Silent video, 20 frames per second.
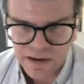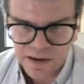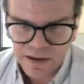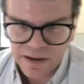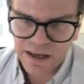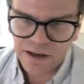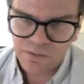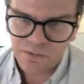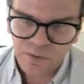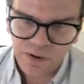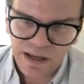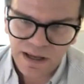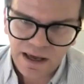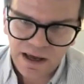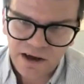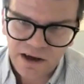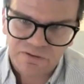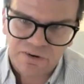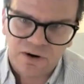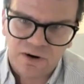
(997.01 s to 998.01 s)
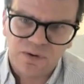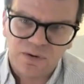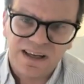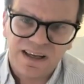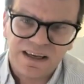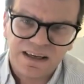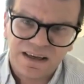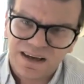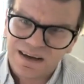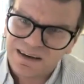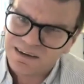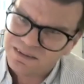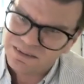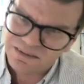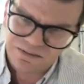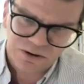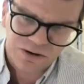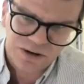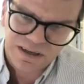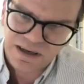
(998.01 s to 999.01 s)
And we have only
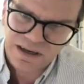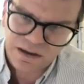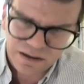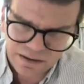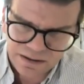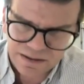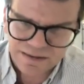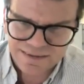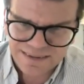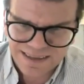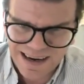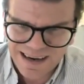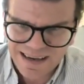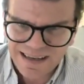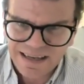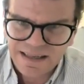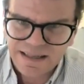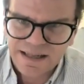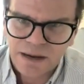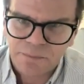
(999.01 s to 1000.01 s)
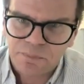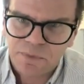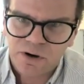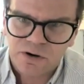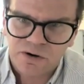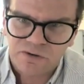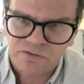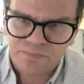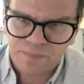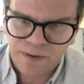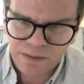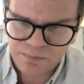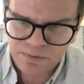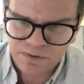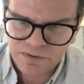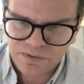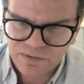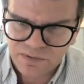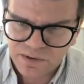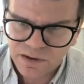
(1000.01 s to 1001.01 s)
really a tiny number of
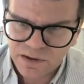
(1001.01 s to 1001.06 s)
papers